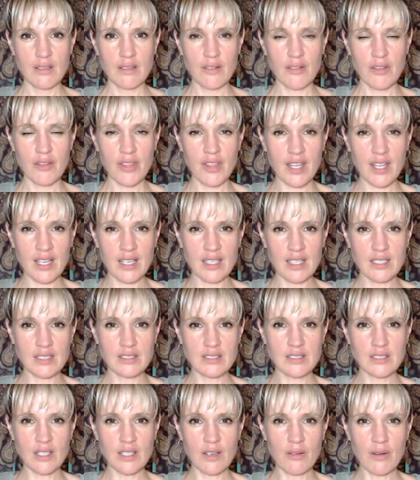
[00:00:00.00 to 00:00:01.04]
things
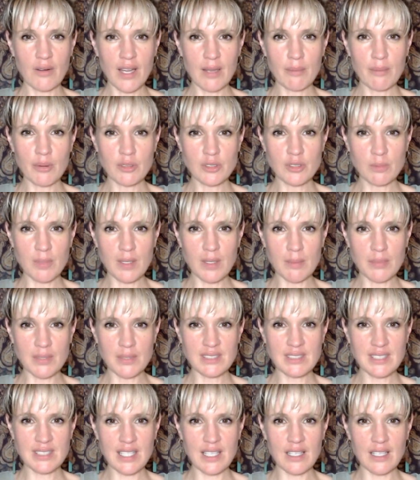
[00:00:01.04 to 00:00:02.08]
that are able to be
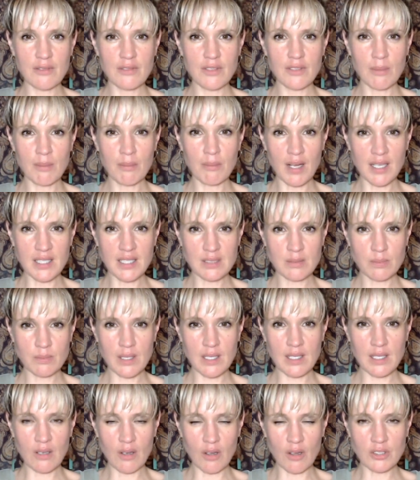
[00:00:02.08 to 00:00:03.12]
perceived, there must be
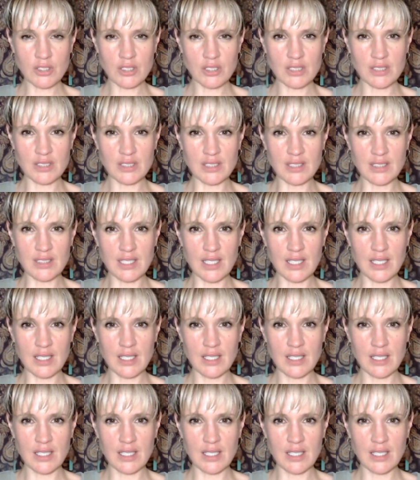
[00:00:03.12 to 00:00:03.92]
consciousness here.